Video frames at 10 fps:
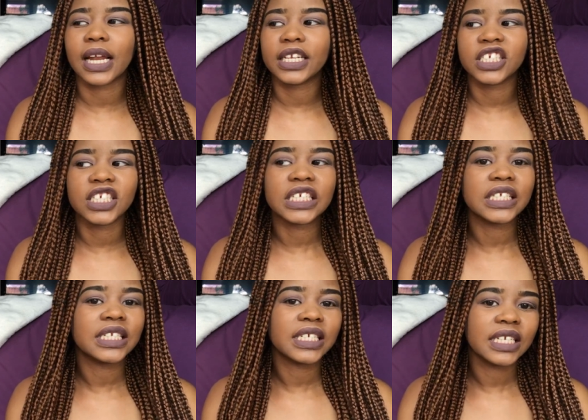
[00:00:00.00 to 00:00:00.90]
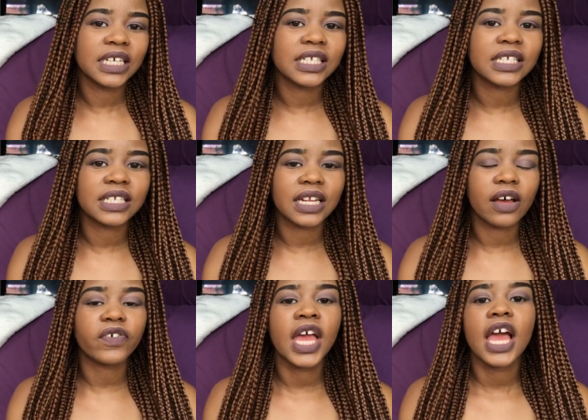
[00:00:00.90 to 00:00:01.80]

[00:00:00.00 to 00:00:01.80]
lunches and dinners and stuff.